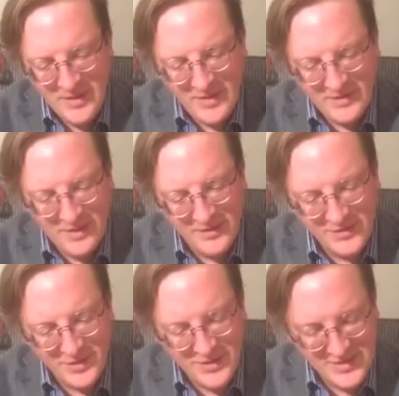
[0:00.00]

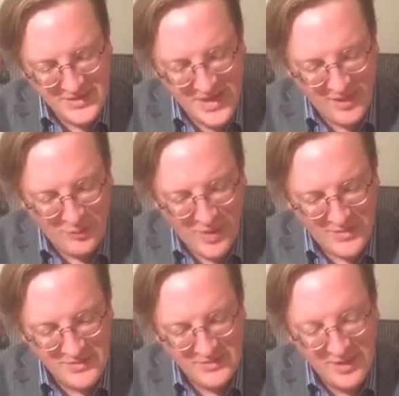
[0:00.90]
Gnarl turned his head at
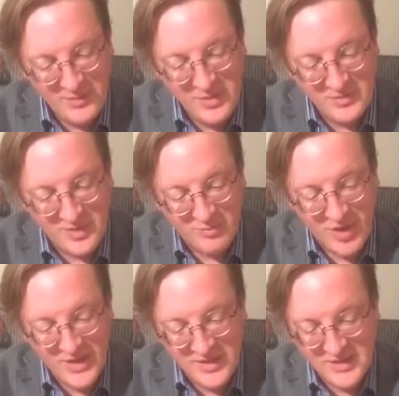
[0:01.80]
once, amusement
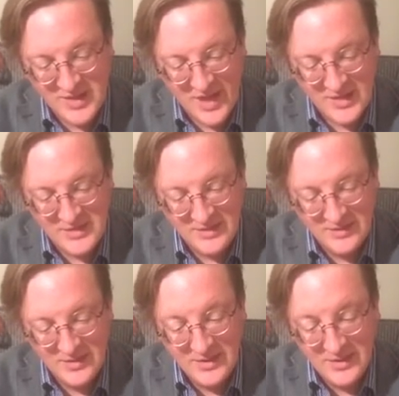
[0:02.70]
bright in his eyes.
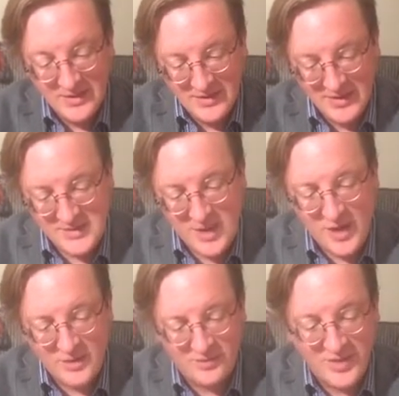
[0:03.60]
"It's
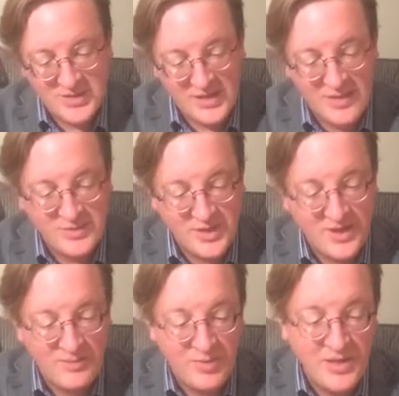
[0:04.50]
harder on a
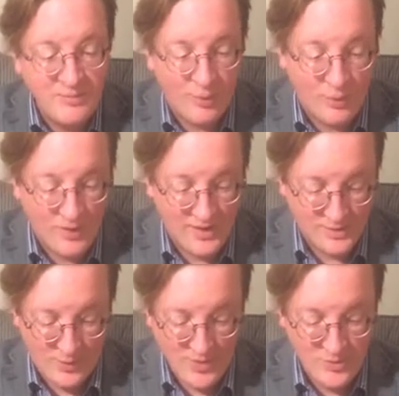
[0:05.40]
slab-sided beanpole like
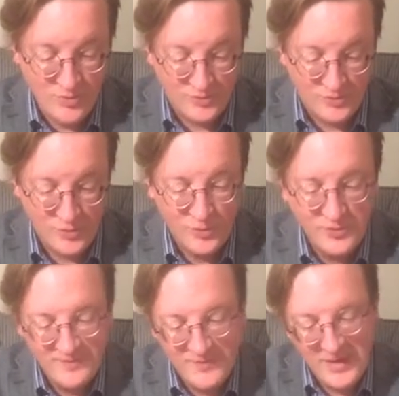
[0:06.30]
the one you drew,"
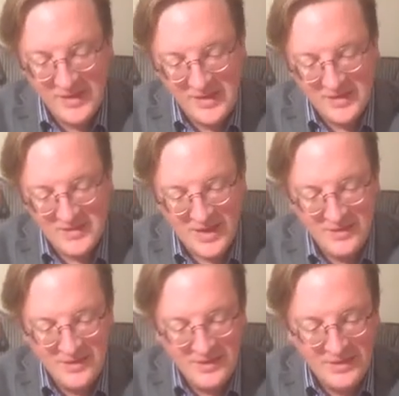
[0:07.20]
he
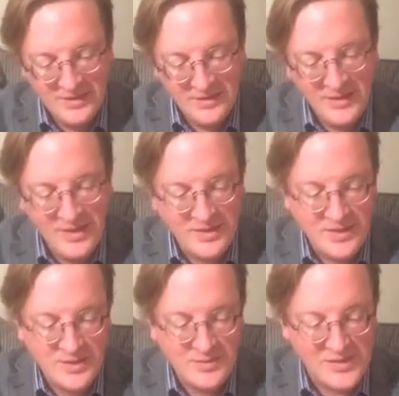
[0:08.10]
said, thinking
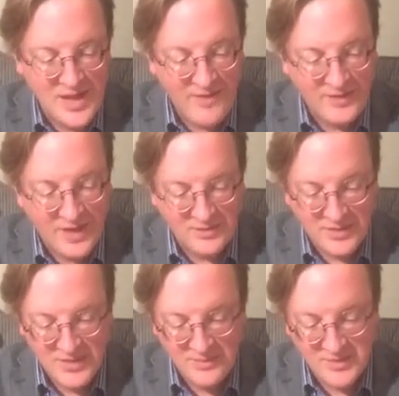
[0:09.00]
that she was laughing at her
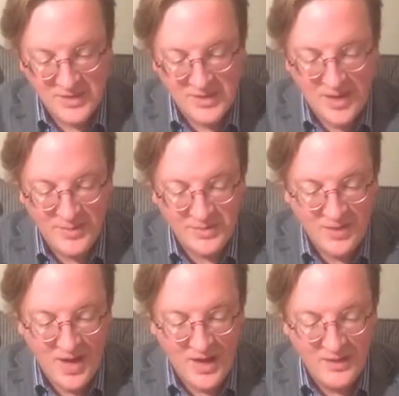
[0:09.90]
attempts to climb
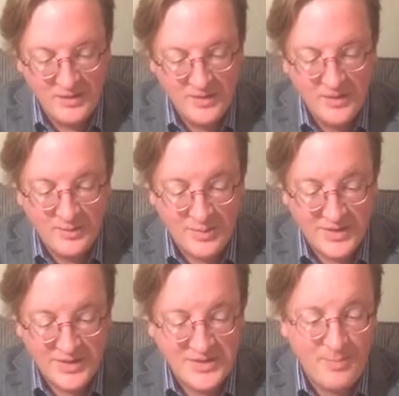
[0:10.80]
astride.
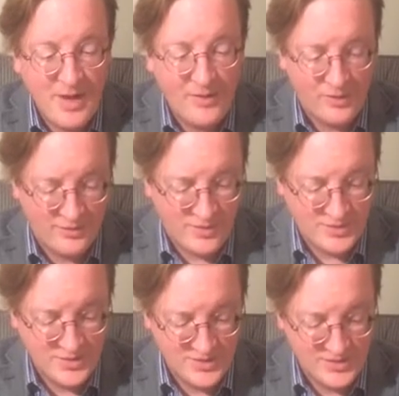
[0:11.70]
"But there's a barrel
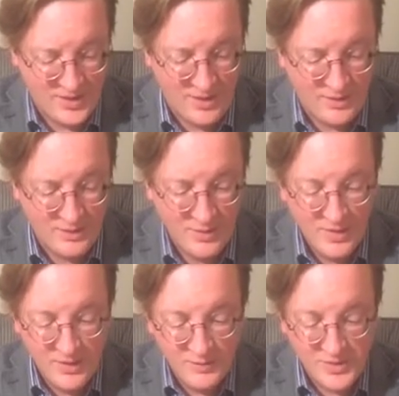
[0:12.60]
just there,
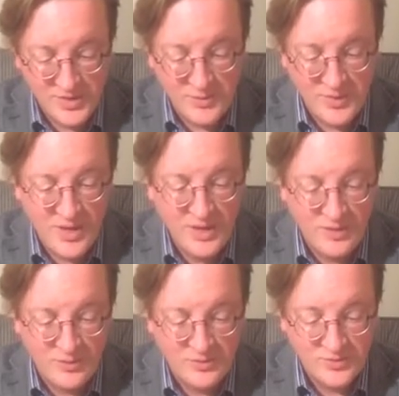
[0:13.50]
which is what I
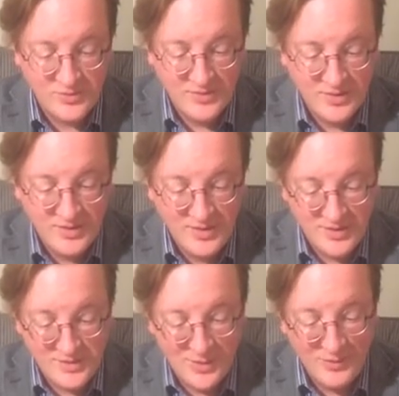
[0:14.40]
used.
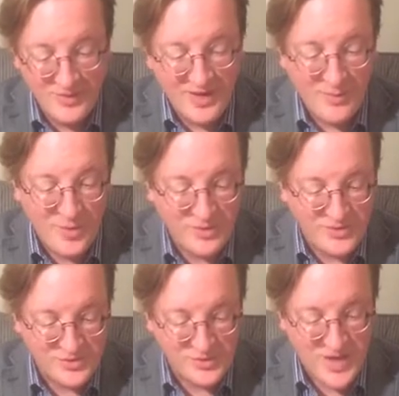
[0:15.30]
You don't think I'm one of
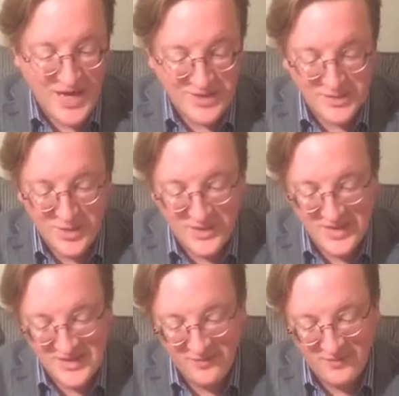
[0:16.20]
those crack
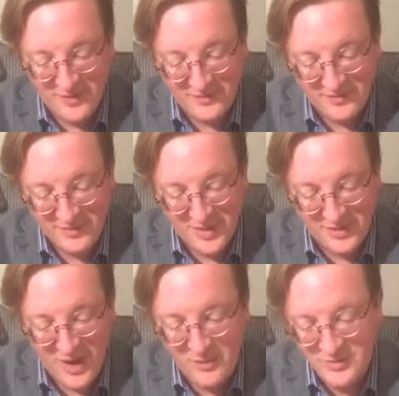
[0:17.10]
jockeys that vault from the
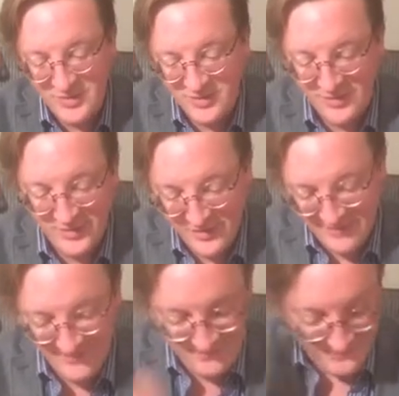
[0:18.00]
ground, do
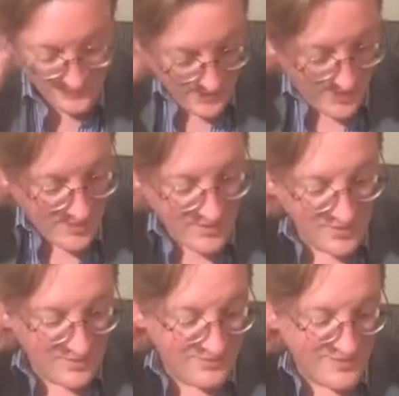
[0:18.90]
you?"
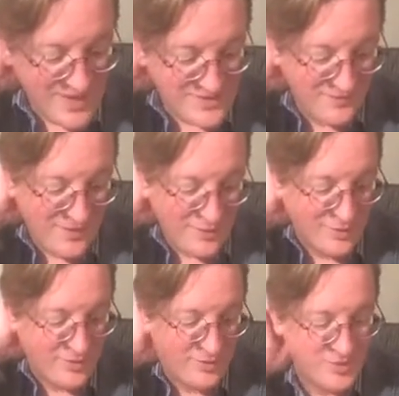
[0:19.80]
Fast
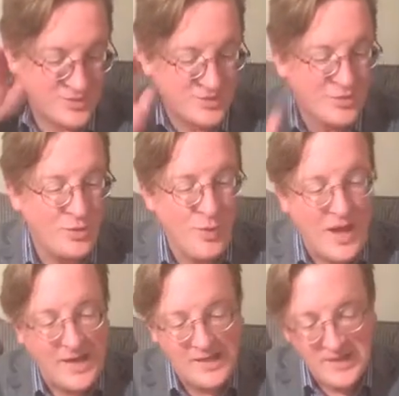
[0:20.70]
followed her and stood
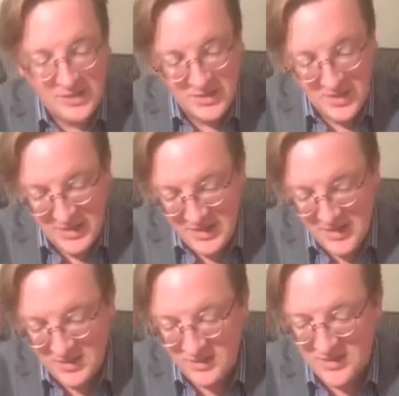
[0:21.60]
quietly as she
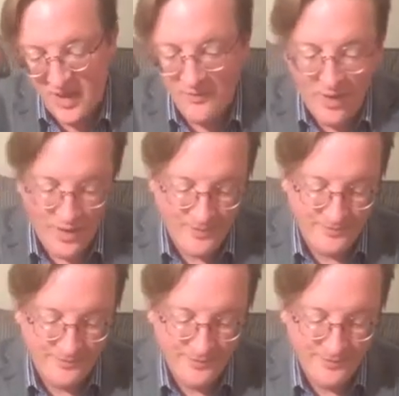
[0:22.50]
eased herself on.